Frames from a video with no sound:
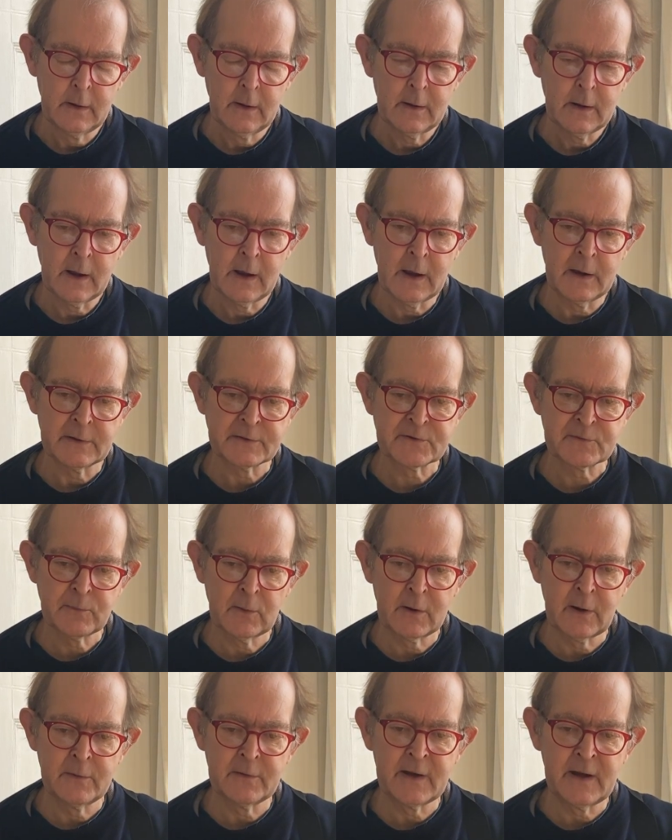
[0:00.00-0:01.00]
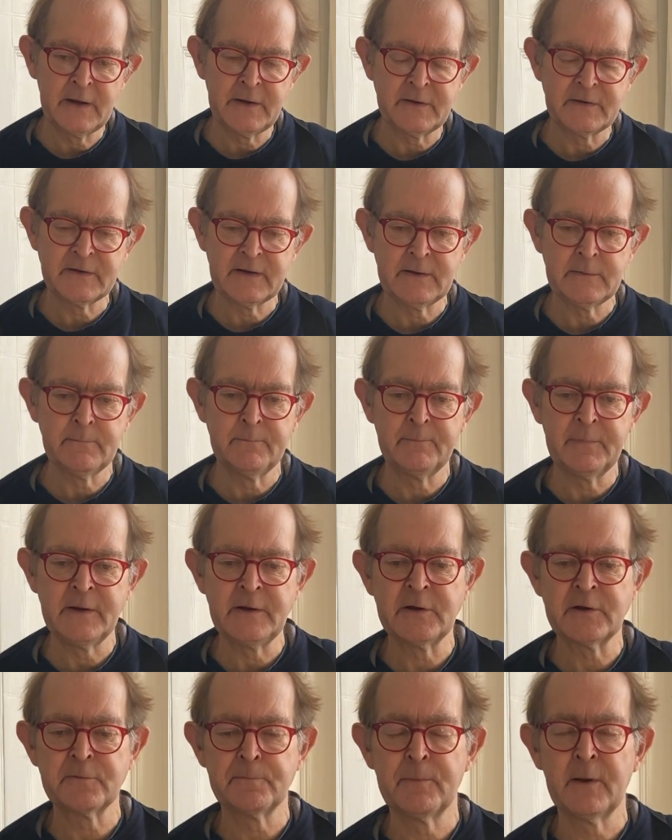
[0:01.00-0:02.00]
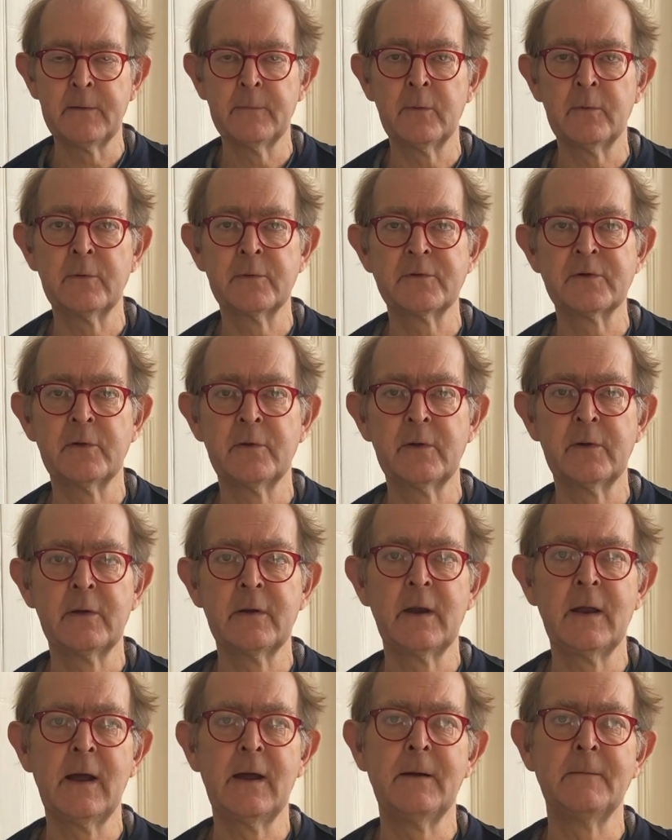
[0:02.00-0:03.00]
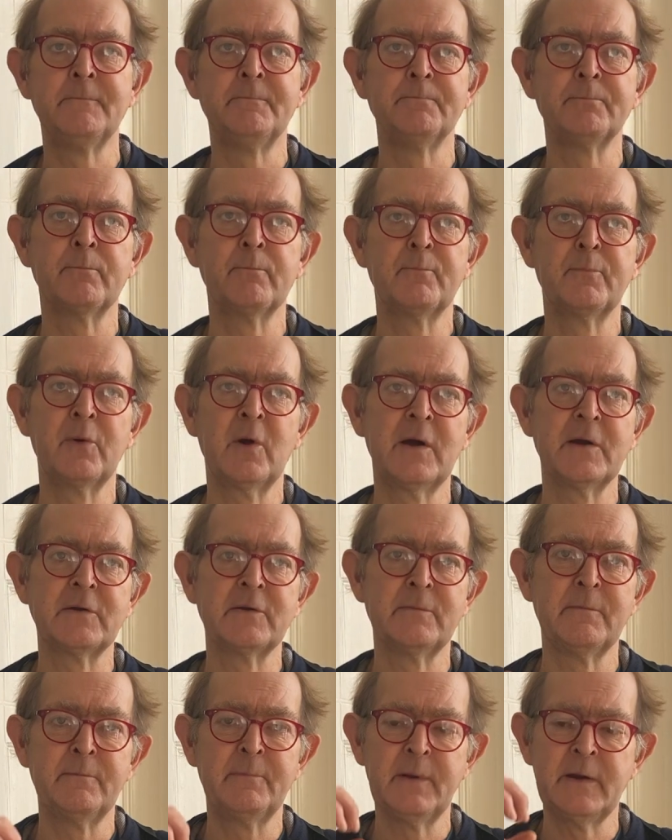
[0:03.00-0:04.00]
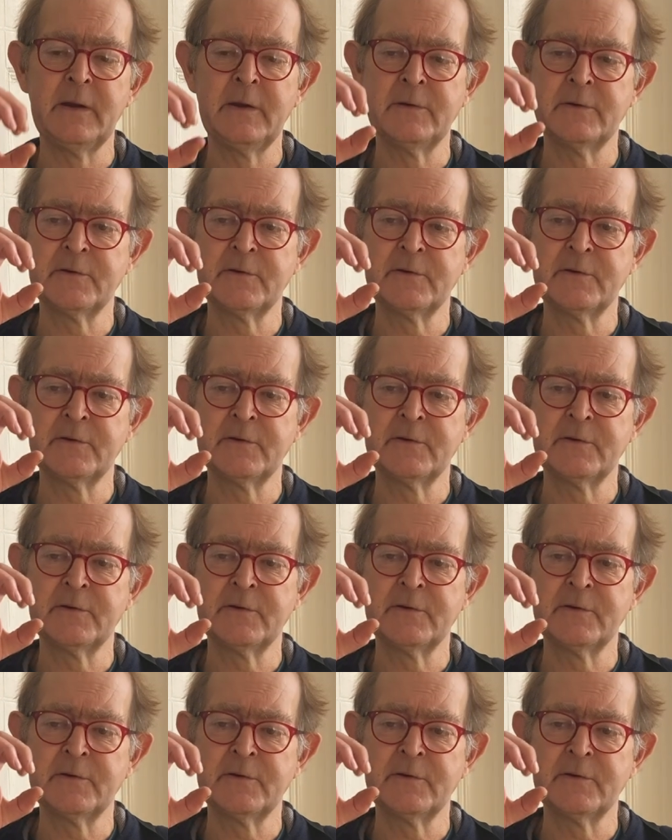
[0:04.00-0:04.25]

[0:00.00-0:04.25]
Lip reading: I swallowed 18 beach pebbles on Brighton Beach,